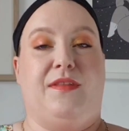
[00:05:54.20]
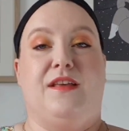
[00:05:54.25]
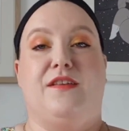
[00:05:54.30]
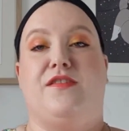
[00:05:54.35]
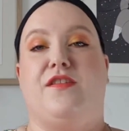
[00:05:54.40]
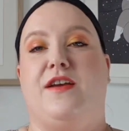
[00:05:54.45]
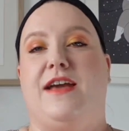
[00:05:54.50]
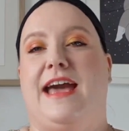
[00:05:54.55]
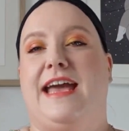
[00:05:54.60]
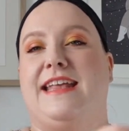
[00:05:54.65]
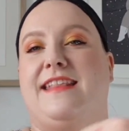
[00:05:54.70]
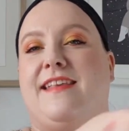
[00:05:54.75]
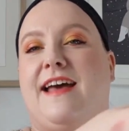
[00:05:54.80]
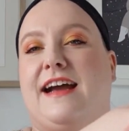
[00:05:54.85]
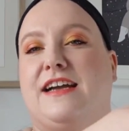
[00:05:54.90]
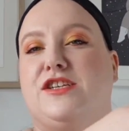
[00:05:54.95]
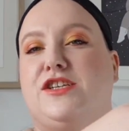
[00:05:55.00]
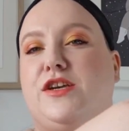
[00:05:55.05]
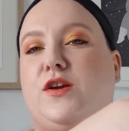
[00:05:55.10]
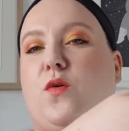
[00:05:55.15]
So yeah, it's
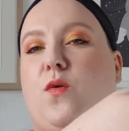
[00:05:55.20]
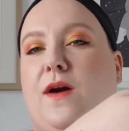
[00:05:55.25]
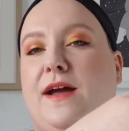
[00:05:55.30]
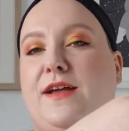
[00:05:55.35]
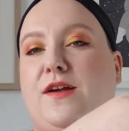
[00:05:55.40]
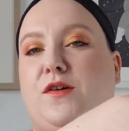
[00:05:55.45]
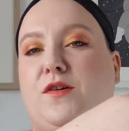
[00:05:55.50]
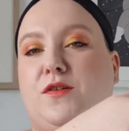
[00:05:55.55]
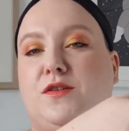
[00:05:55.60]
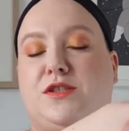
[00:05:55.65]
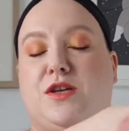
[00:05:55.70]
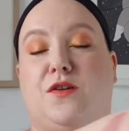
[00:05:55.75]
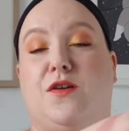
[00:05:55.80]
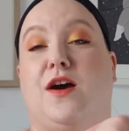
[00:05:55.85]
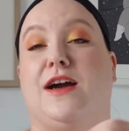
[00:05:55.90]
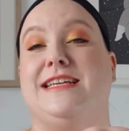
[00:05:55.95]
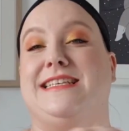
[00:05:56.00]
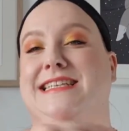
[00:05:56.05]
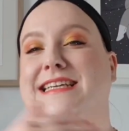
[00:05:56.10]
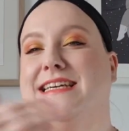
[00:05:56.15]
actually quite cool tone.
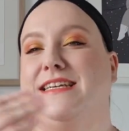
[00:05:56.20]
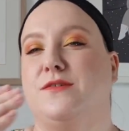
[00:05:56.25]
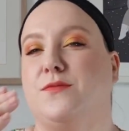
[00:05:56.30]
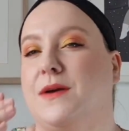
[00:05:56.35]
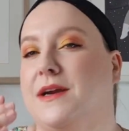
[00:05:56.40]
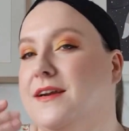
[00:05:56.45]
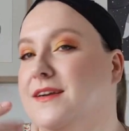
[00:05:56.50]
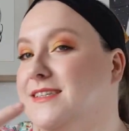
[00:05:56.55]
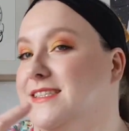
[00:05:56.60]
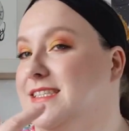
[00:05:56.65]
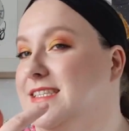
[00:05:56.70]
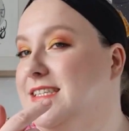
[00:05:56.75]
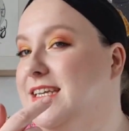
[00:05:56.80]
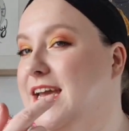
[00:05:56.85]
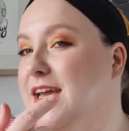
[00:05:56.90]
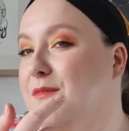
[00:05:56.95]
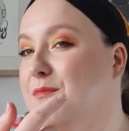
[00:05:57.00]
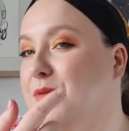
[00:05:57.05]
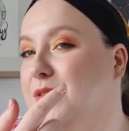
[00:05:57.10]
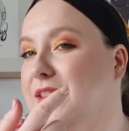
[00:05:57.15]
I did wear it
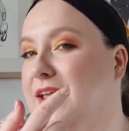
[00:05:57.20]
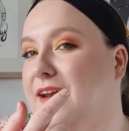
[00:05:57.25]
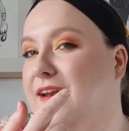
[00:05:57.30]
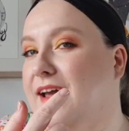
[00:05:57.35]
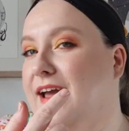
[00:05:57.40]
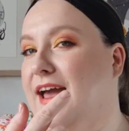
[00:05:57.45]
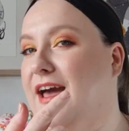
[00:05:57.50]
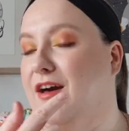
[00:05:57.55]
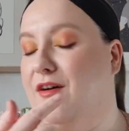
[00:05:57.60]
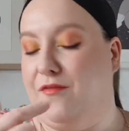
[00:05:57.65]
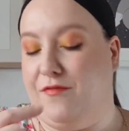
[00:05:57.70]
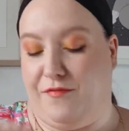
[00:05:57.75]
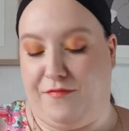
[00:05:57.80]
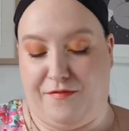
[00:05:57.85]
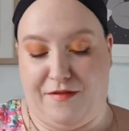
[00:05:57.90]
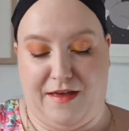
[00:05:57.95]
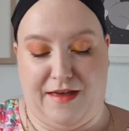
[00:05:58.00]
today, but then I have